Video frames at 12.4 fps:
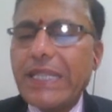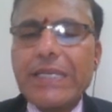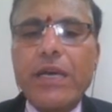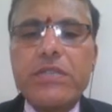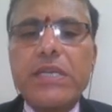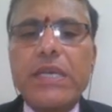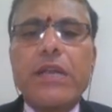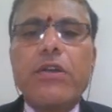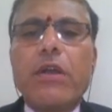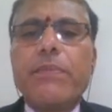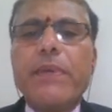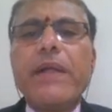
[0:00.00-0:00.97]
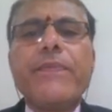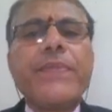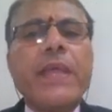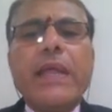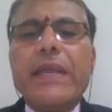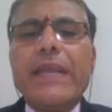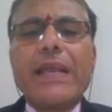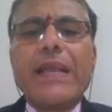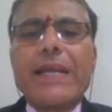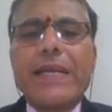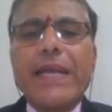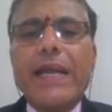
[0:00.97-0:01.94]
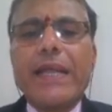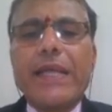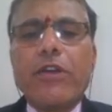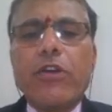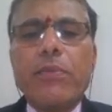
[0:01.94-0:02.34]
in the torsion cannot be neglected.